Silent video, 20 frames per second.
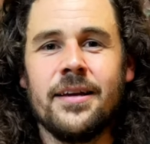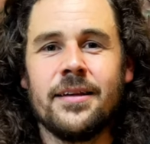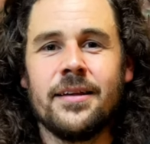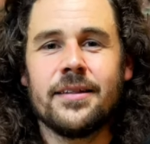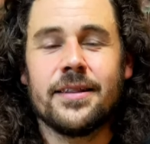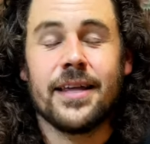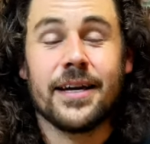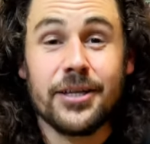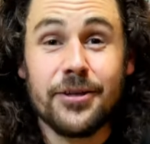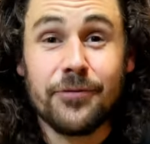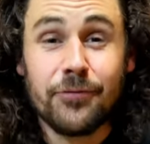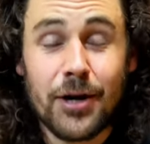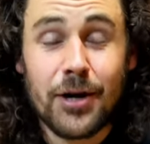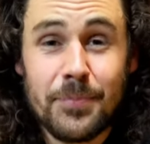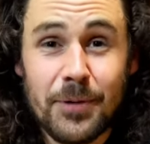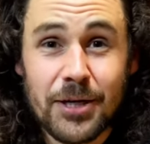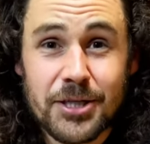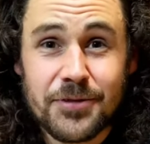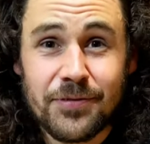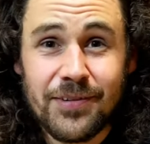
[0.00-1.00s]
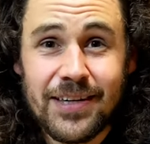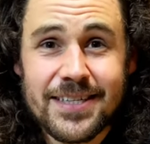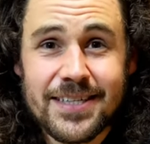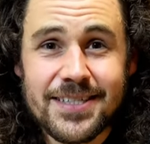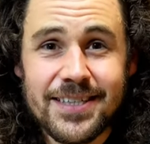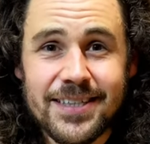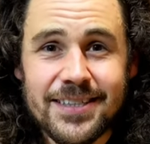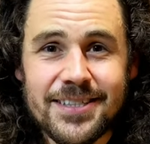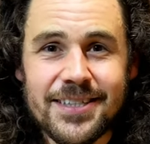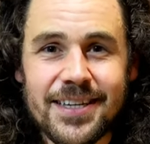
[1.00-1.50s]
Thank you very much for
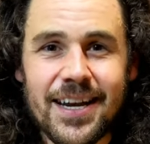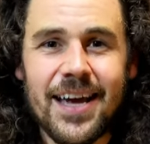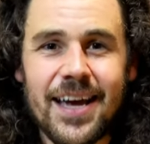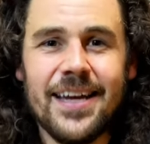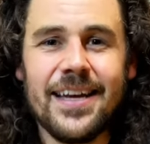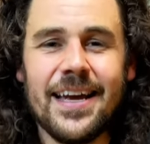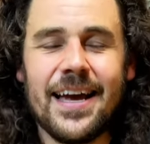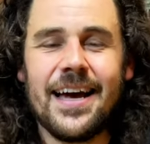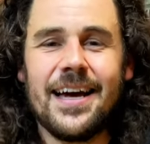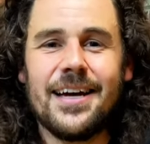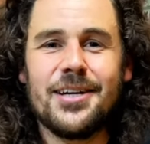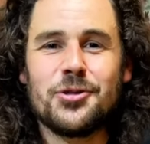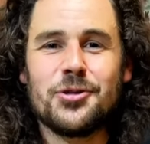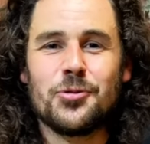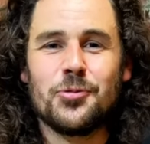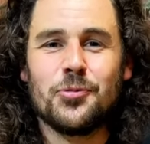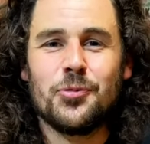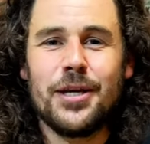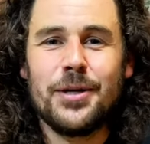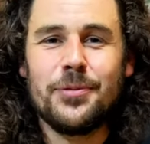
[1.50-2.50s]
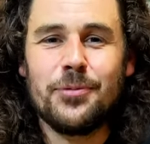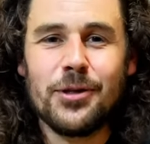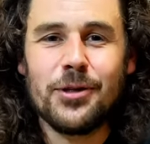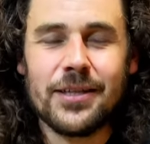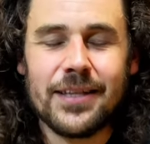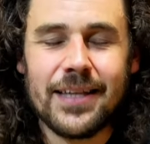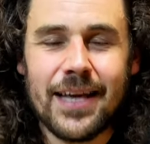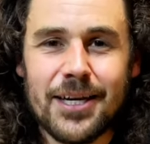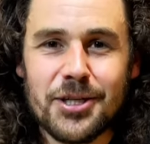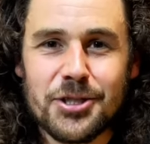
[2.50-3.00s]
listening today, and we will
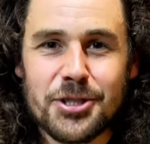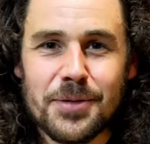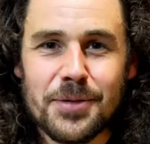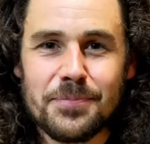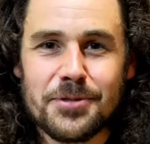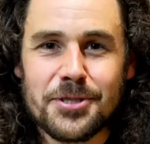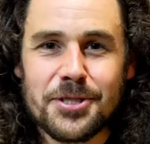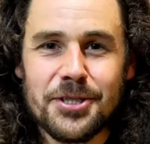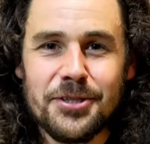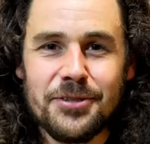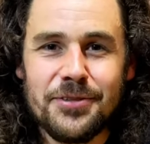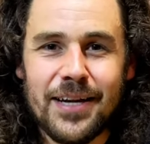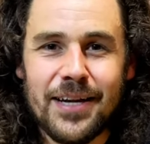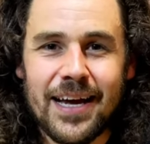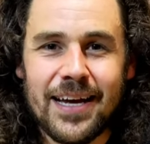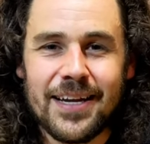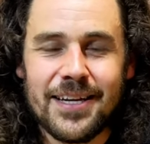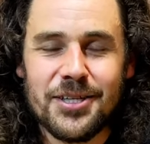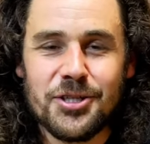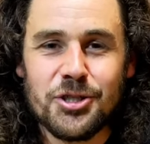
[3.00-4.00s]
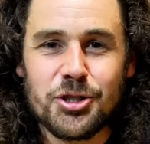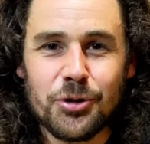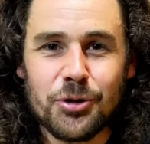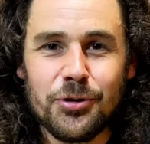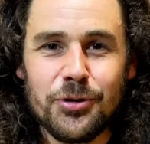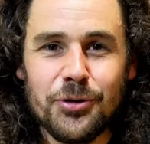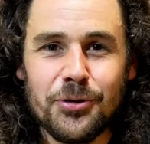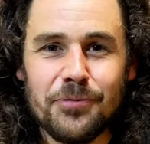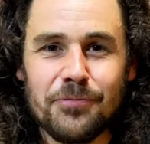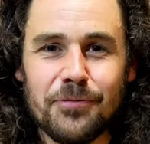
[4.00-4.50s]
catch up soon, and enjoy
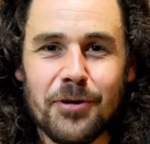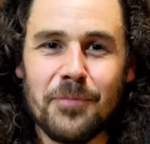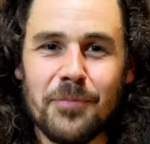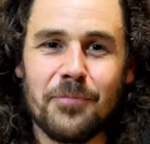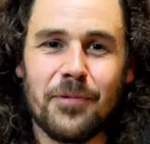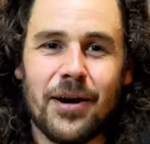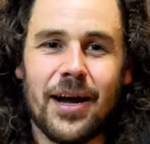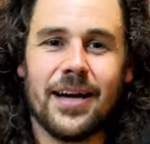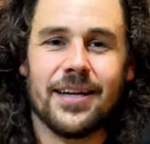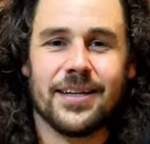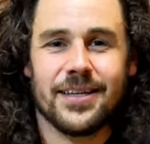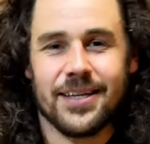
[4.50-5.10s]
your front rack